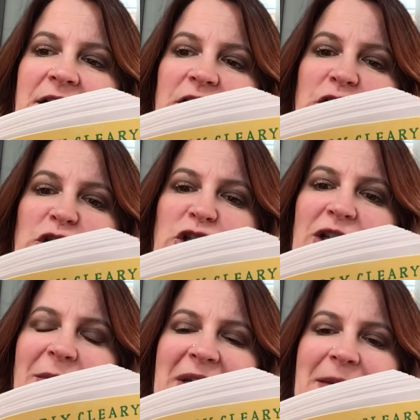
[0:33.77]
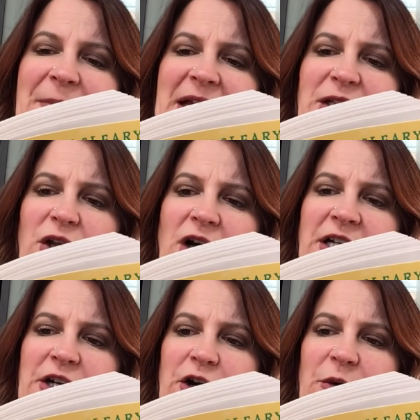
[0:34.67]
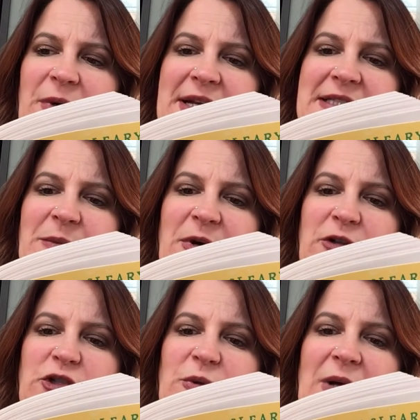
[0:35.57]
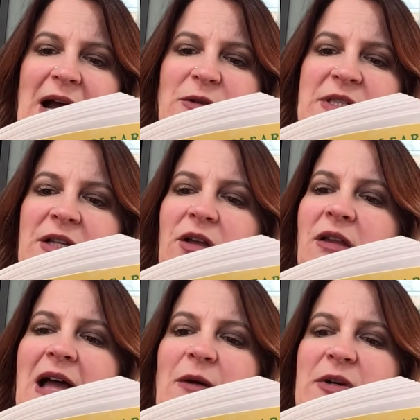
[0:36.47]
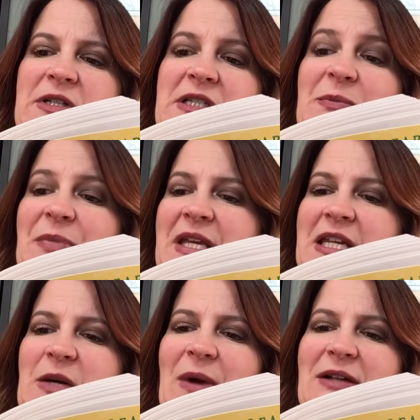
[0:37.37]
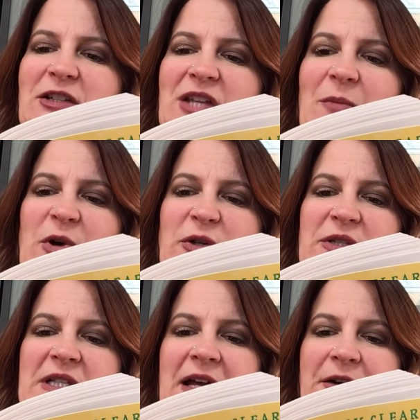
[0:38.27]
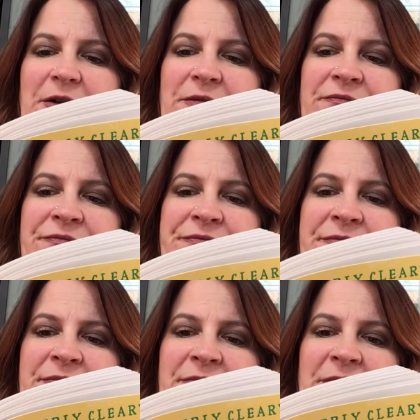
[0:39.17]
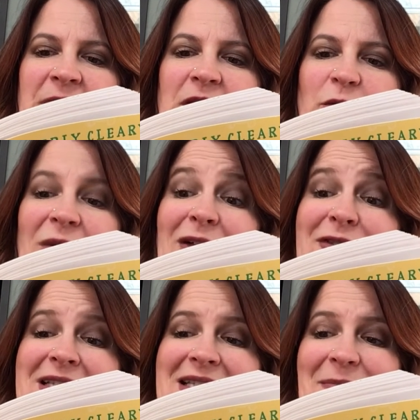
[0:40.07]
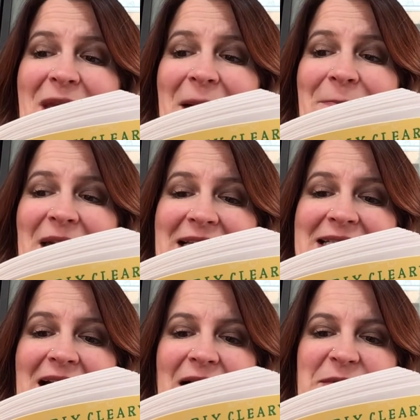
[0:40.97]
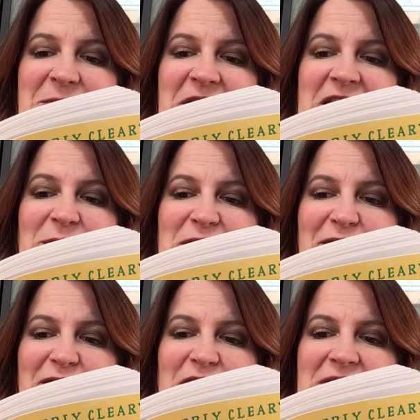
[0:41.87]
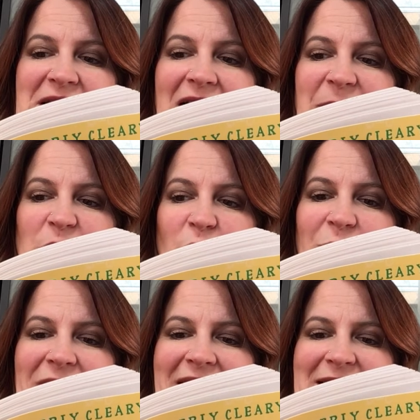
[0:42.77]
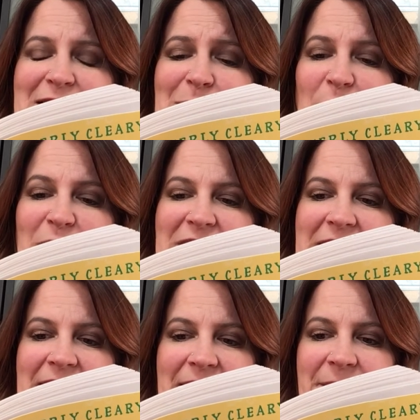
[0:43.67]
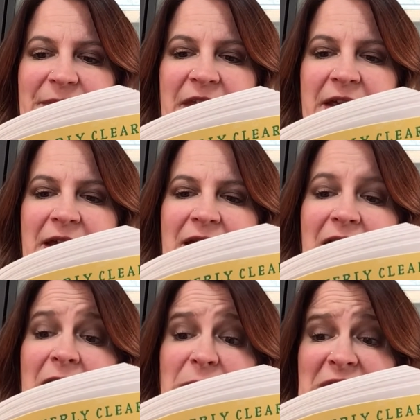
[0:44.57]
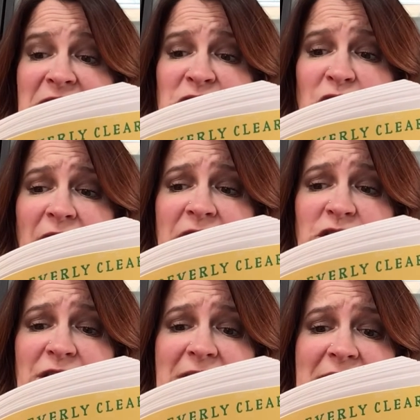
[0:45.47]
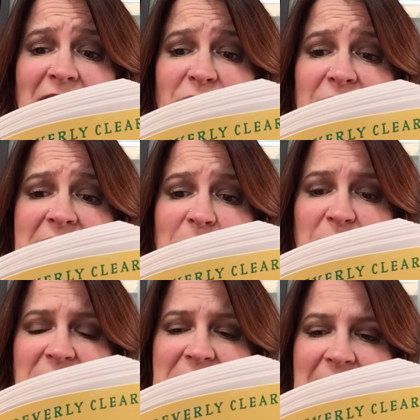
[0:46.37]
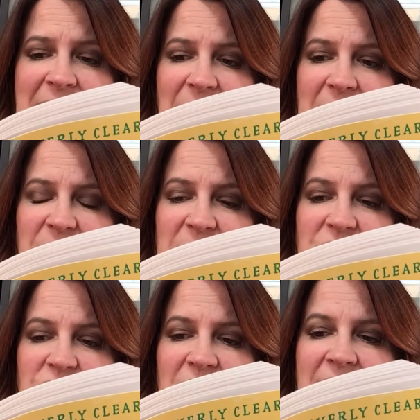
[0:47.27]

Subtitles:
"You should have been in bed long ago, but I suppose you were out till all hours, speeding around on that motorcycle." Ralph had seen Matt many times, but this was the first time the old man had spoken to him. He was astonished to discover they spoke the same language.